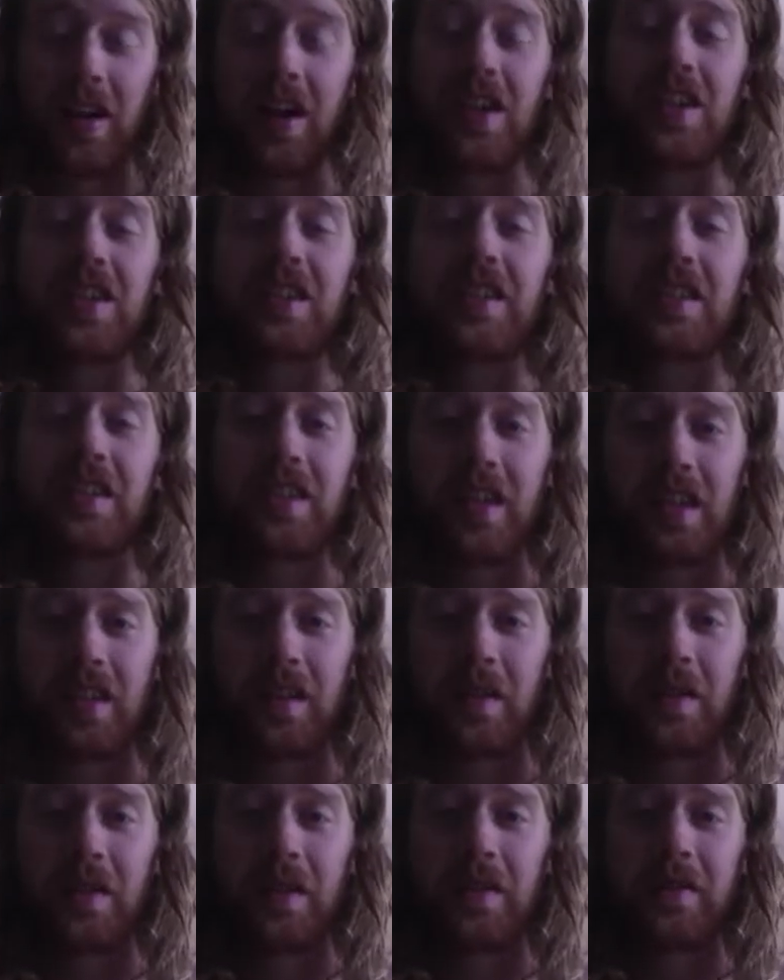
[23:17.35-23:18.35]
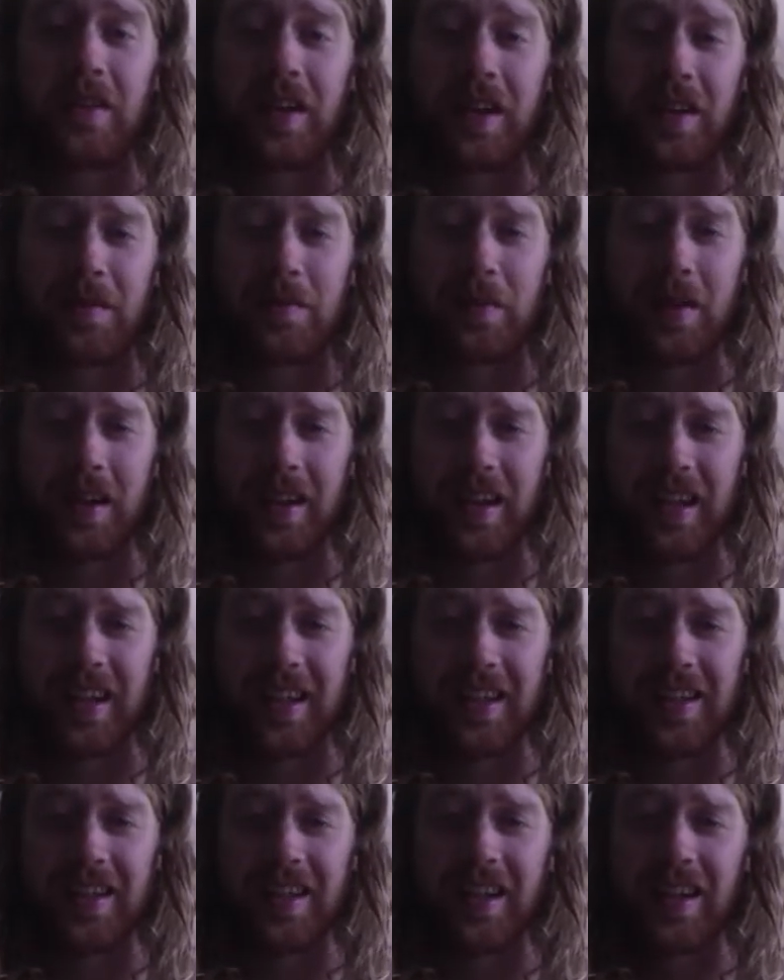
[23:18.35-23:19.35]
A shitload of fucking
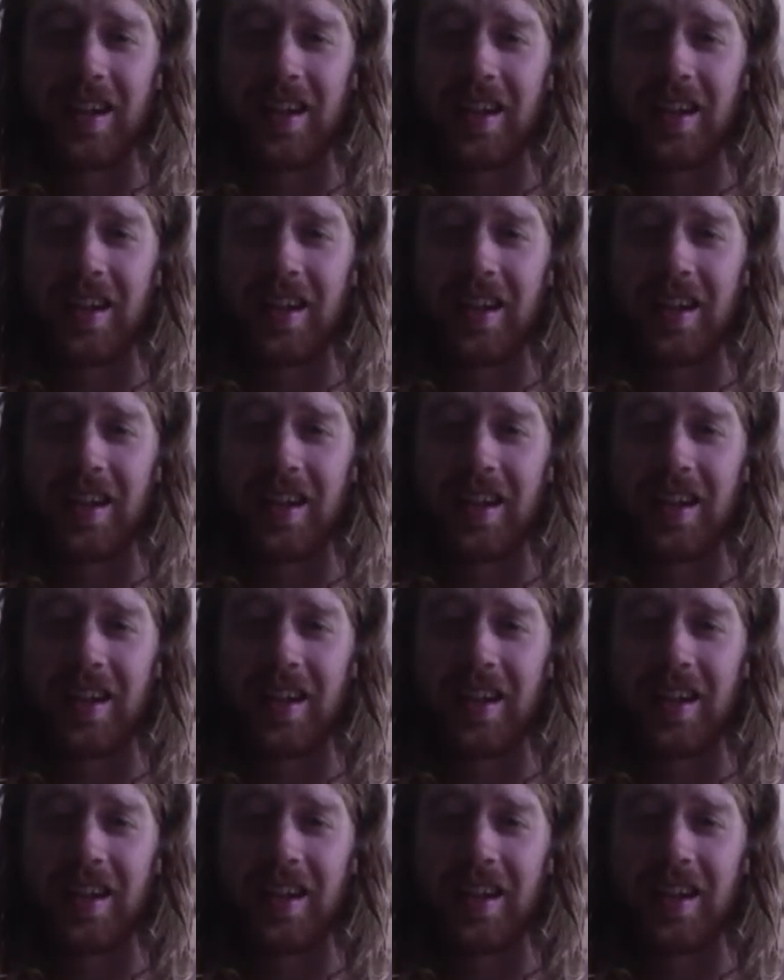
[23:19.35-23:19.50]
potheads.